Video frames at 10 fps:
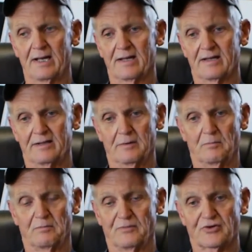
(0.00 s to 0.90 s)
the
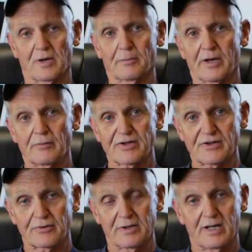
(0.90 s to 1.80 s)
shrubbery was
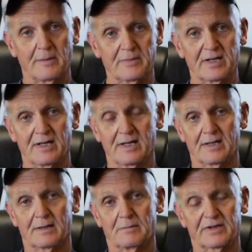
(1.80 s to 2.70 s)
trimmed,
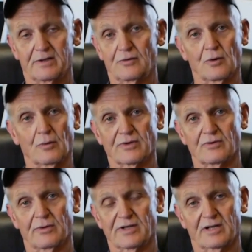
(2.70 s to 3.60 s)
but the door was
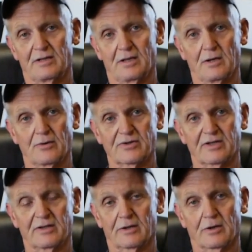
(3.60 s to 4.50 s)
always closed
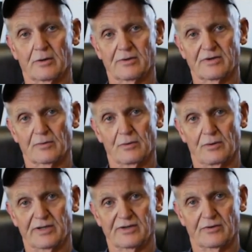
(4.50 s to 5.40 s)
and the curtains were
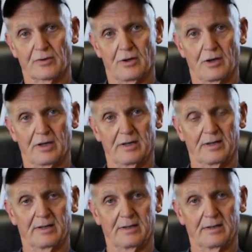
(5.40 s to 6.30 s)
always drawn.
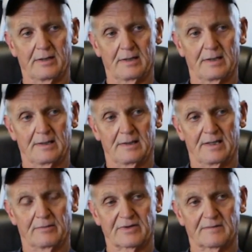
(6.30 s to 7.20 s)

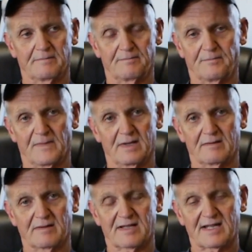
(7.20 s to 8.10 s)
It was a
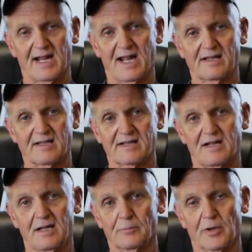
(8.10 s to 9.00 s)
sad and
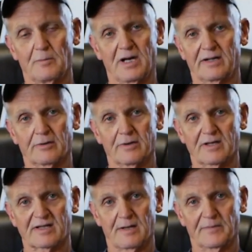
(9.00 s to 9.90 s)
solemn reminder
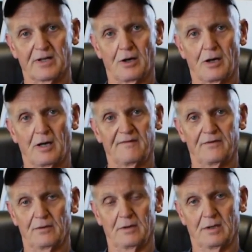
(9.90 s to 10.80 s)
that something
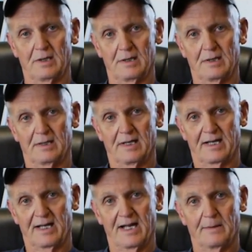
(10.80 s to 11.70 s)
awful
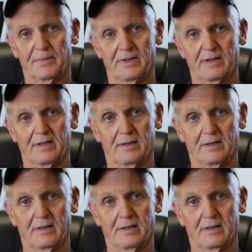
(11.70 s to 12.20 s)
had happened.